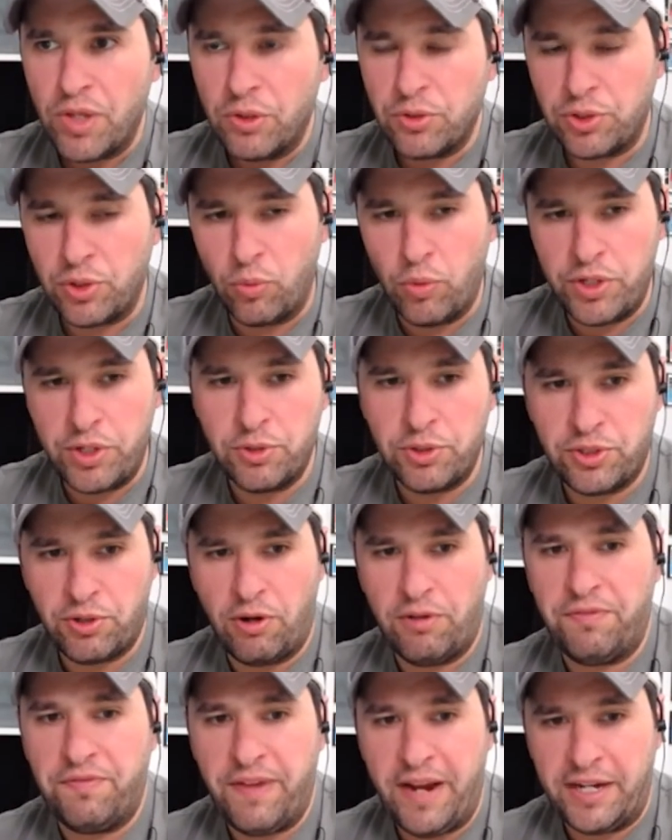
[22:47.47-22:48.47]
So when you
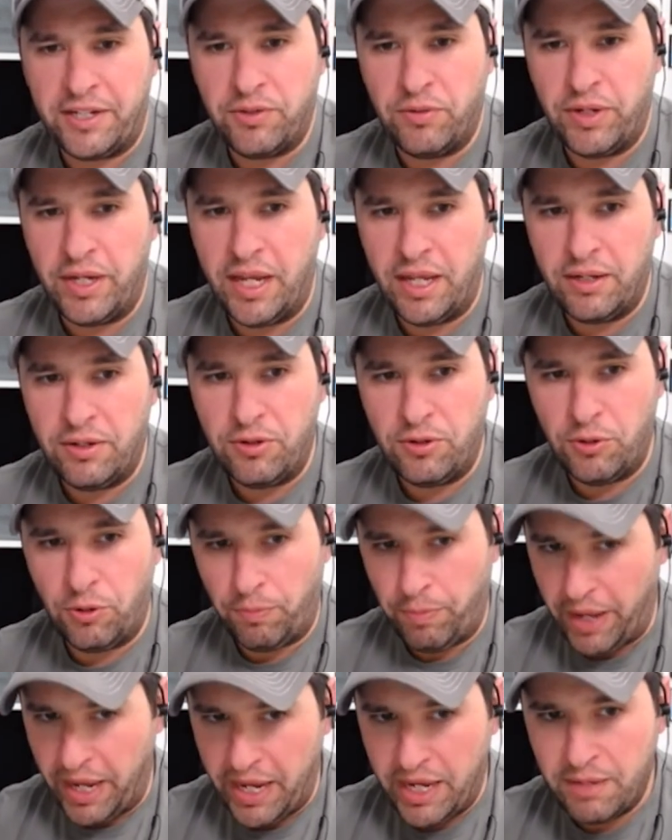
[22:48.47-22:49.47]
start factoring in, you're
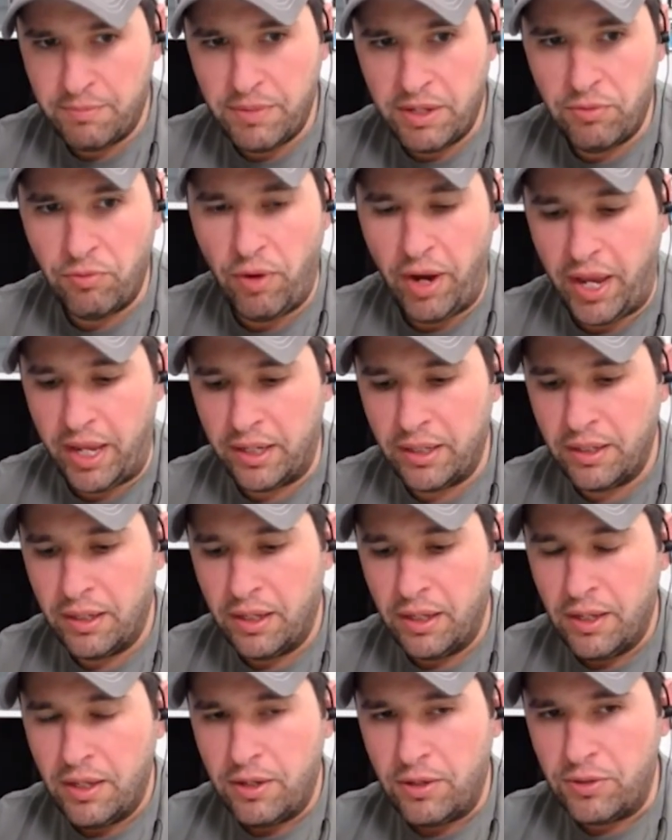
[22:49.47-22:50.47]
paying me rent,
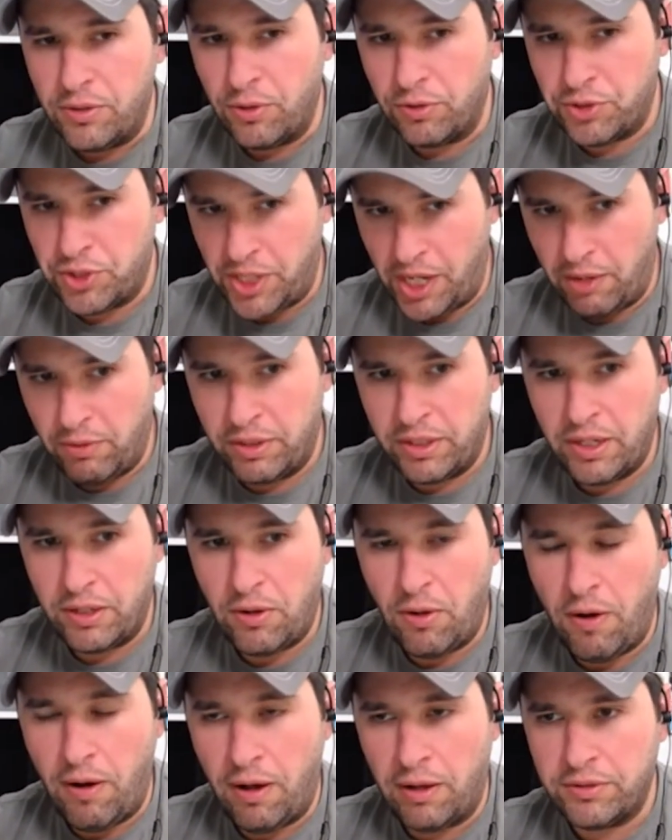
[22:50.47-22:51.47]
you're sharing the
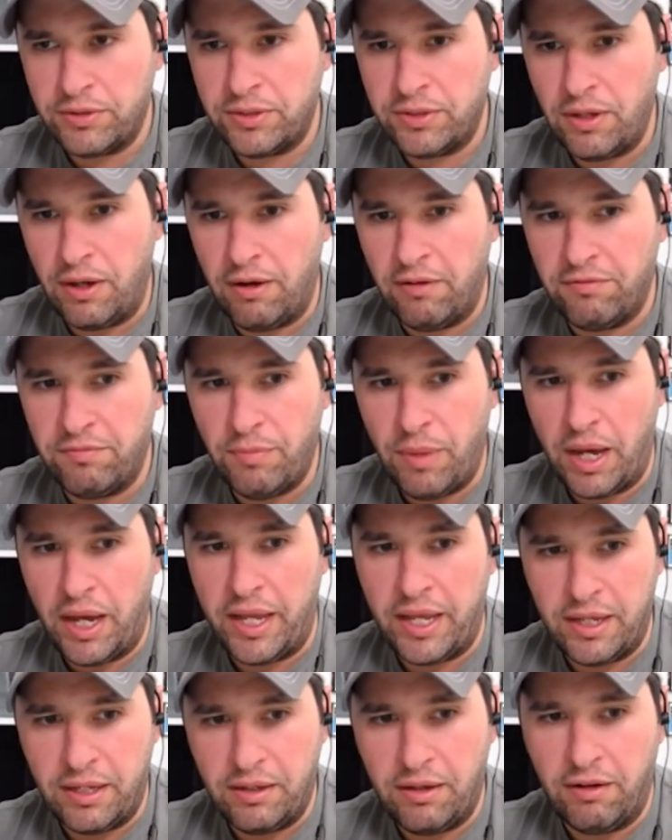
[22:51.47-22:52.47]
cost of
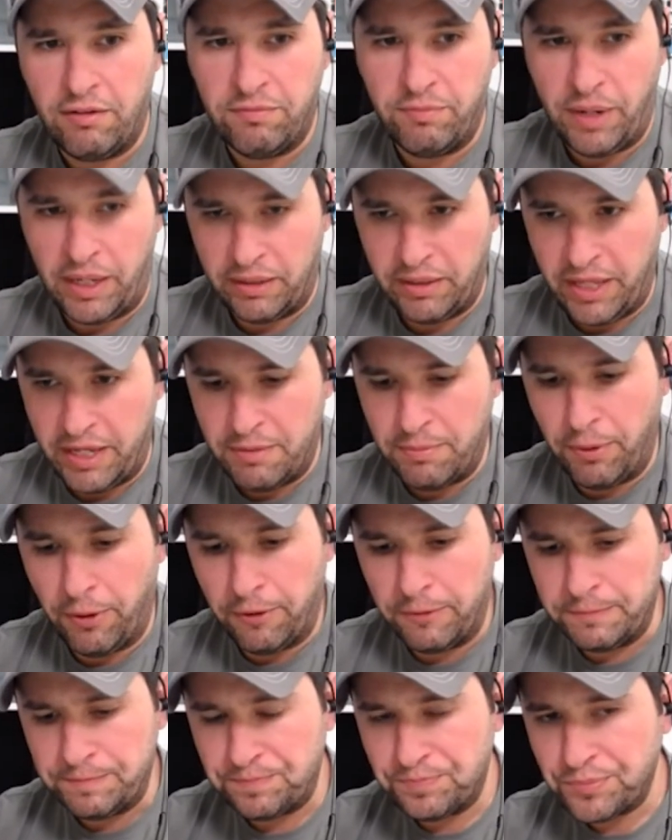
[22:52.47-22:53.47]
my of my
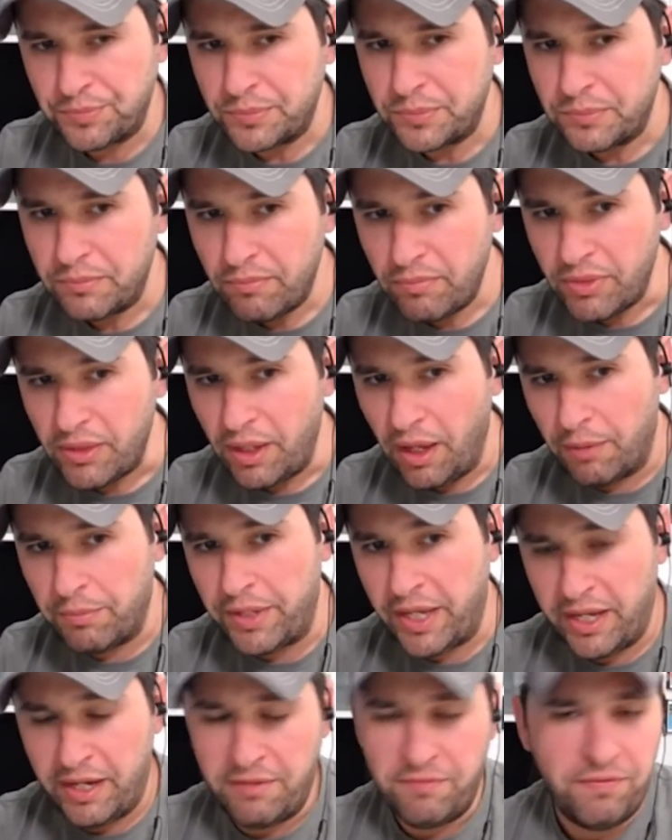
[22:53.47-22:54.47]
labor, I'm
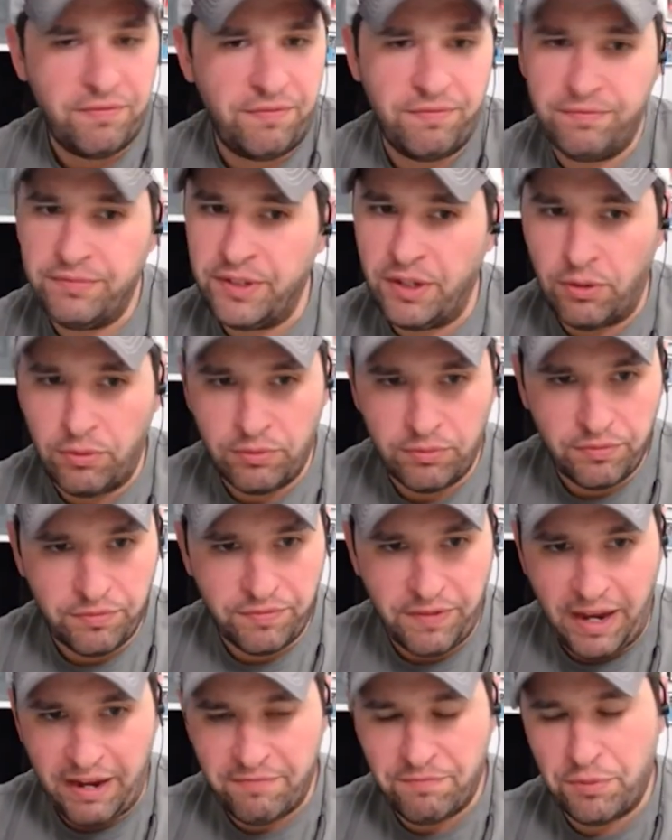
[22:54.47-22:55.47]
getting you know
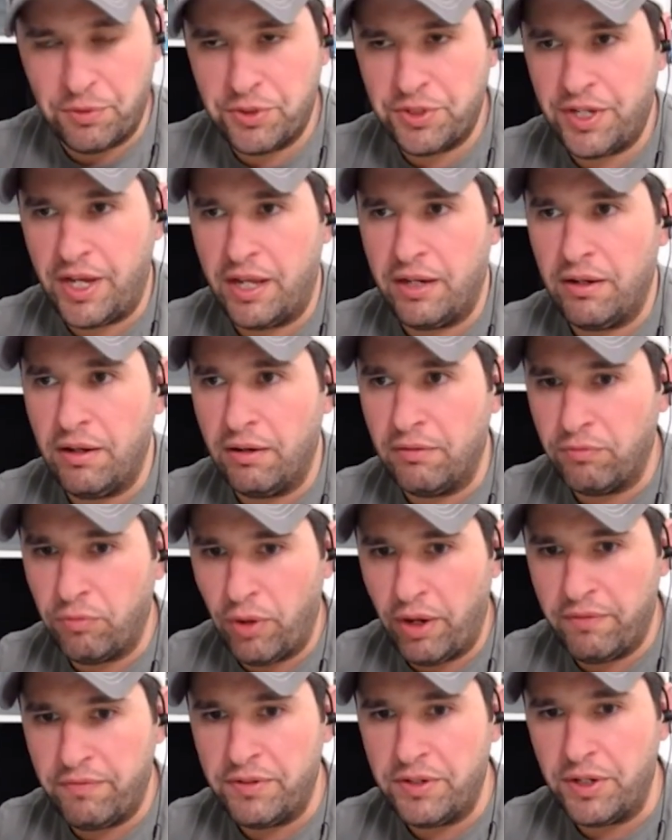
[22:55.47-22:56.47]
five percent of
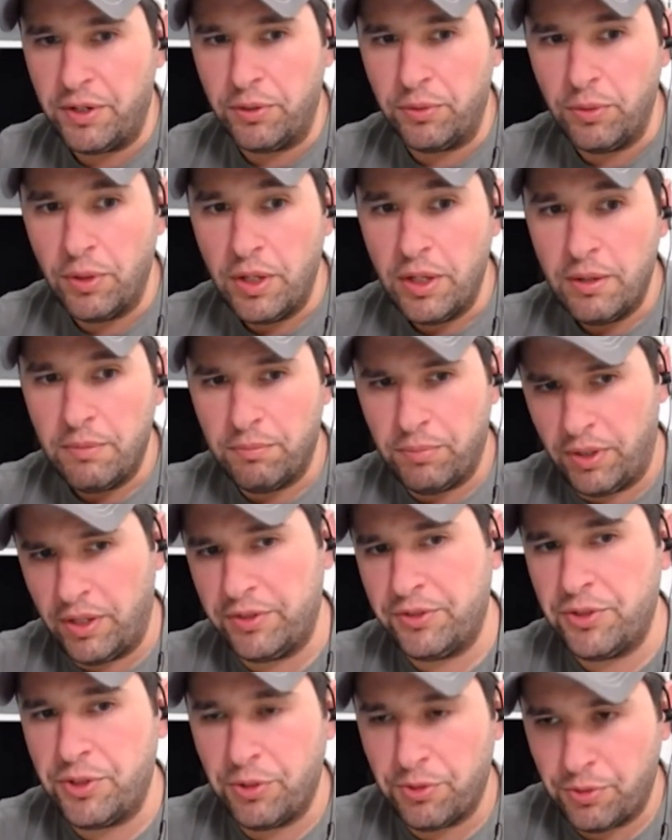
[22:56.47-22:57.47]
revenue,
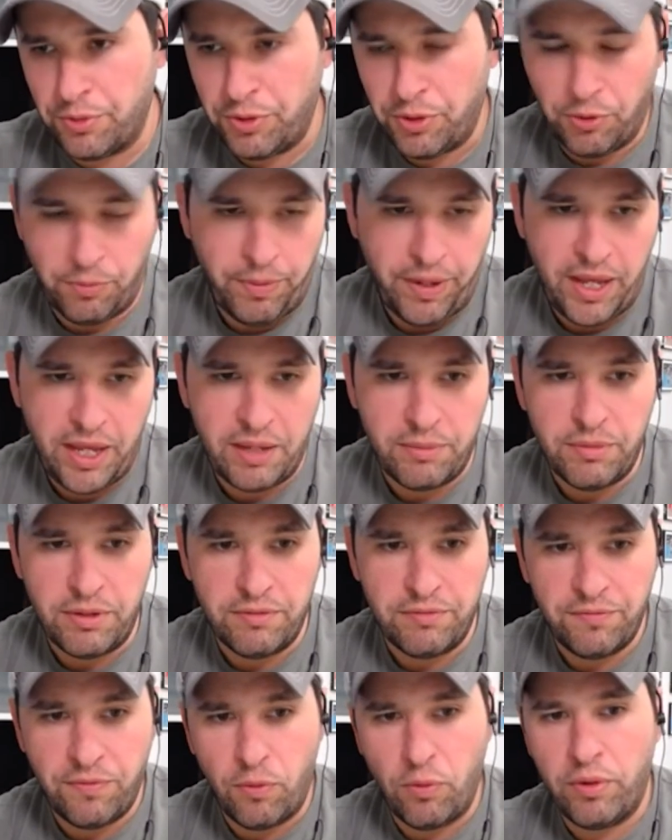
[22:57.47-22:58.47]
plus you're you're paying me
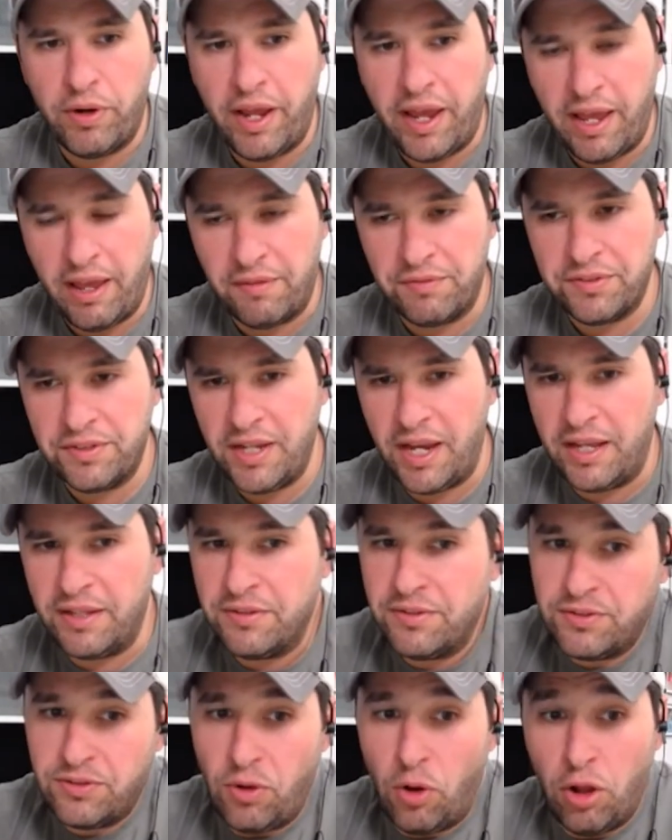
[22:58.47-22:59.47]
four and a half
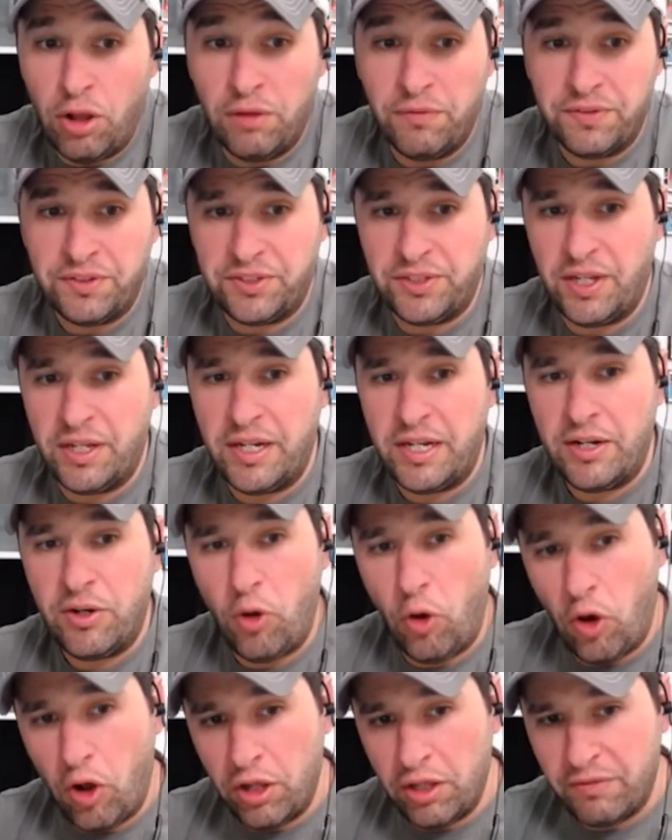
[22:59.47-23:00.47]
cents. All of a sudden,
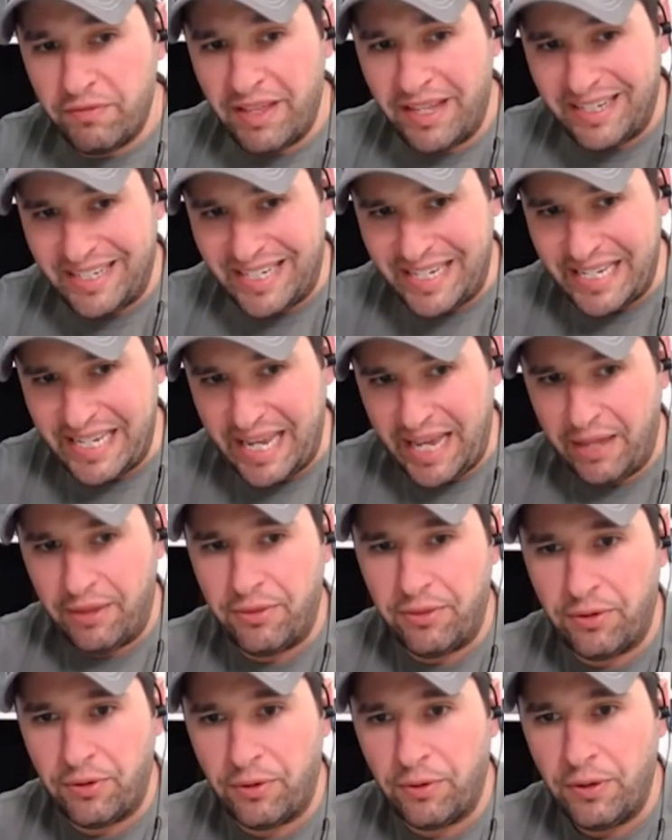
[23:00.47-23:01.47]
all of that
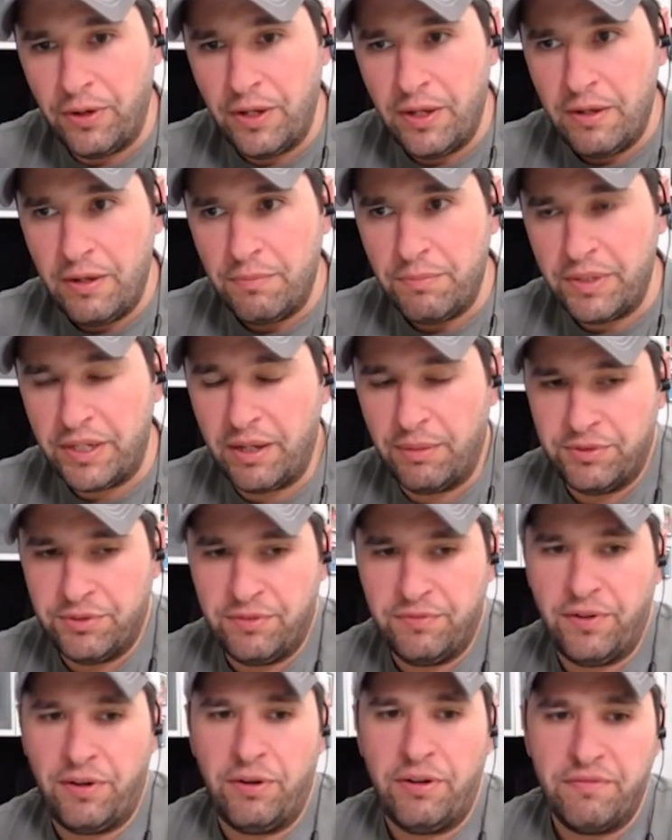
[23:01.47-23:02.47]
together becomes a
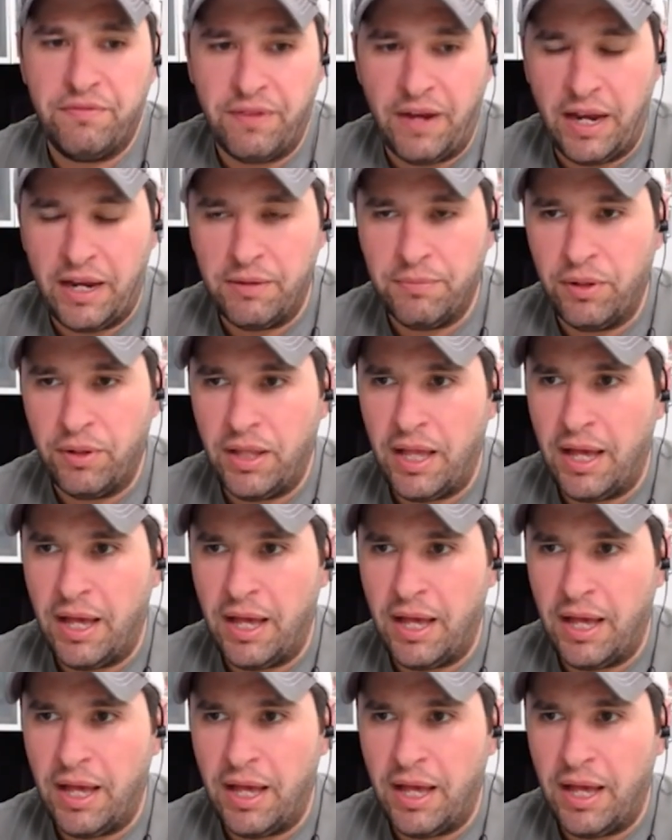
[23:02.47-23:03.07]
very viable